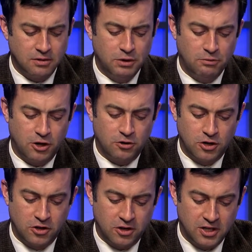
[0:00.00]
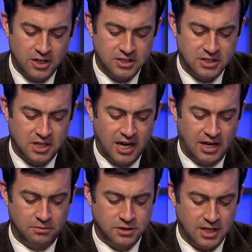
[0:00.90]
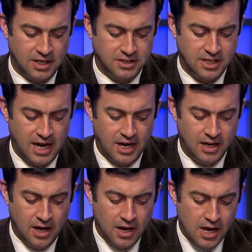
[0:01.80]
Some people are going to look at these claims and say,